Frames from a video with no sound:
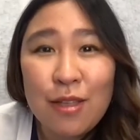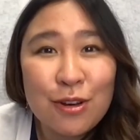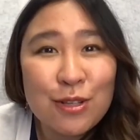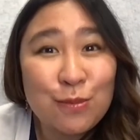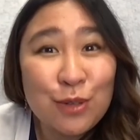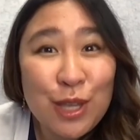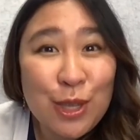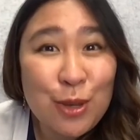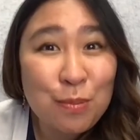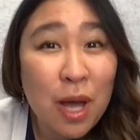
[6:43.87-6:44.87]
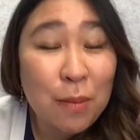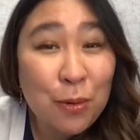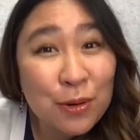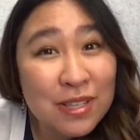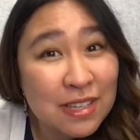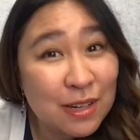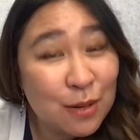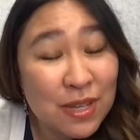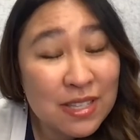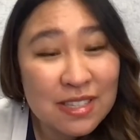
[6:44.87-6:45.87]
There's some really cute popcorn
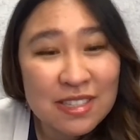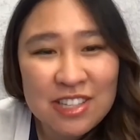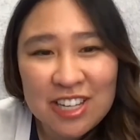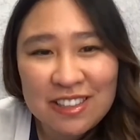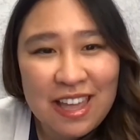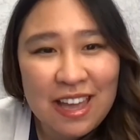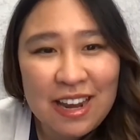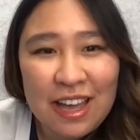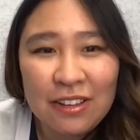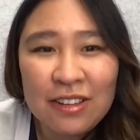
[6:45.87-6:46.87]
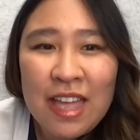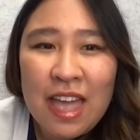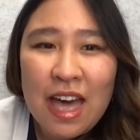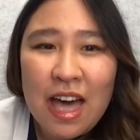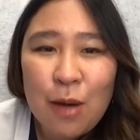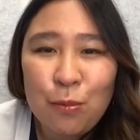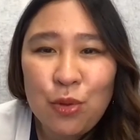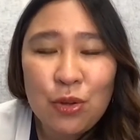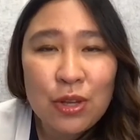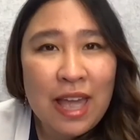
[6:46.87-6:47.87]
centerpieces. Check that out.
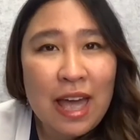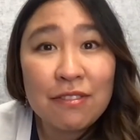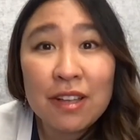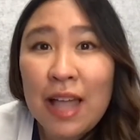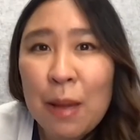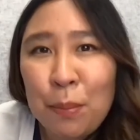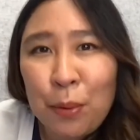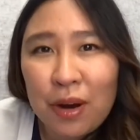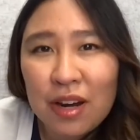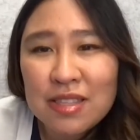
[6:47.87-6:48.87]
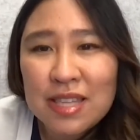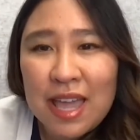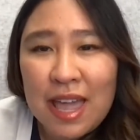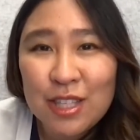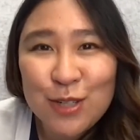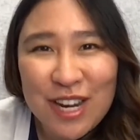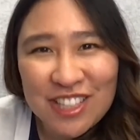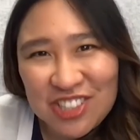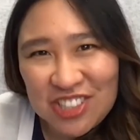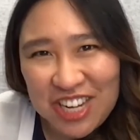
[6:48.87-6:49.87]
You can have clapboards and
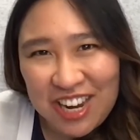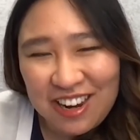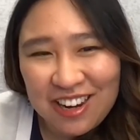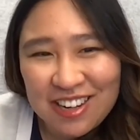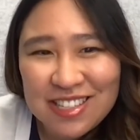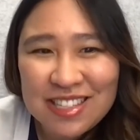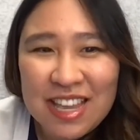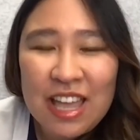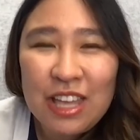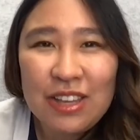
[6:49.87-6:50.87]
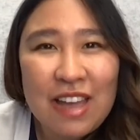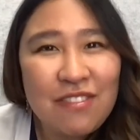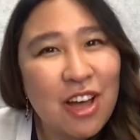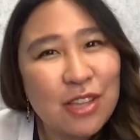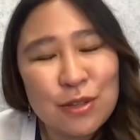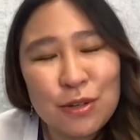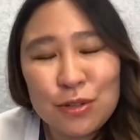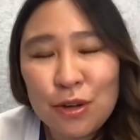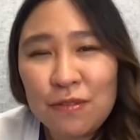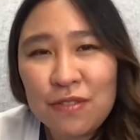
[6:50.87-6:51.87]
director chairs. You can have Oscar
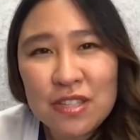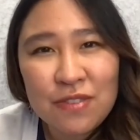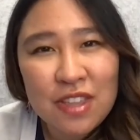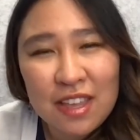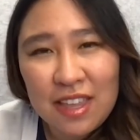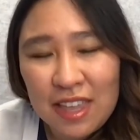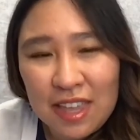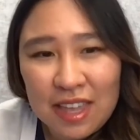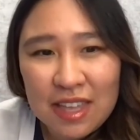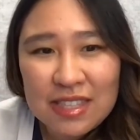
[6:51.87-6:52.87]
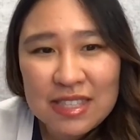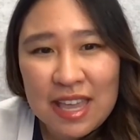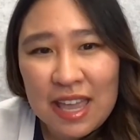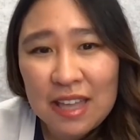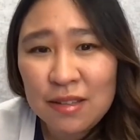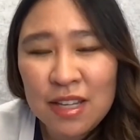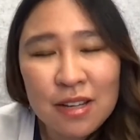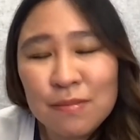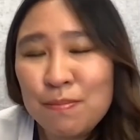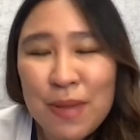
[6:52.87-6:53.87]
trophies for the kids, and
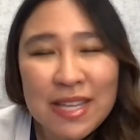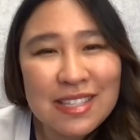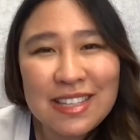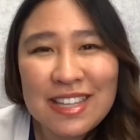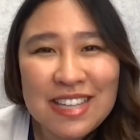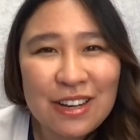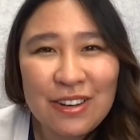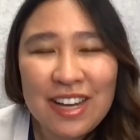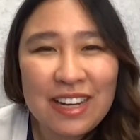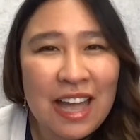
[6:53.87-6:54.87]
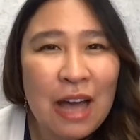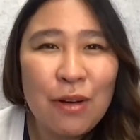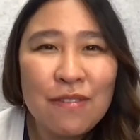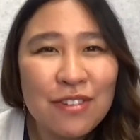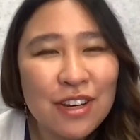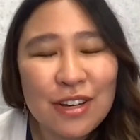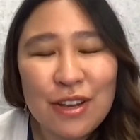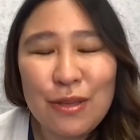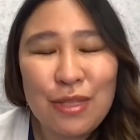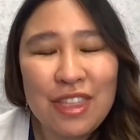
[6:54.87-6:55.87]
basically decorate it however
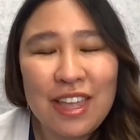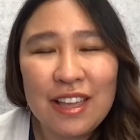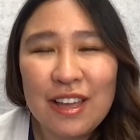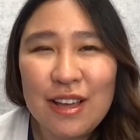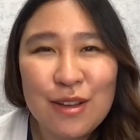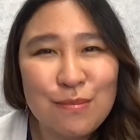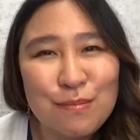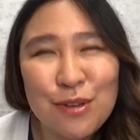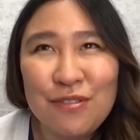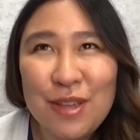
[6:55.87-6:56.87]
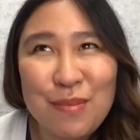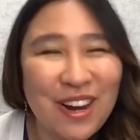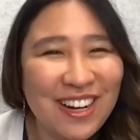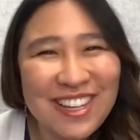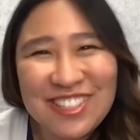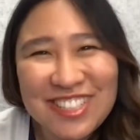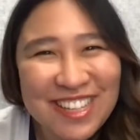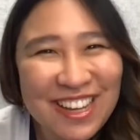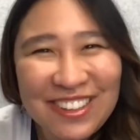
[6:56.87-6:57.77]
you think a movie party should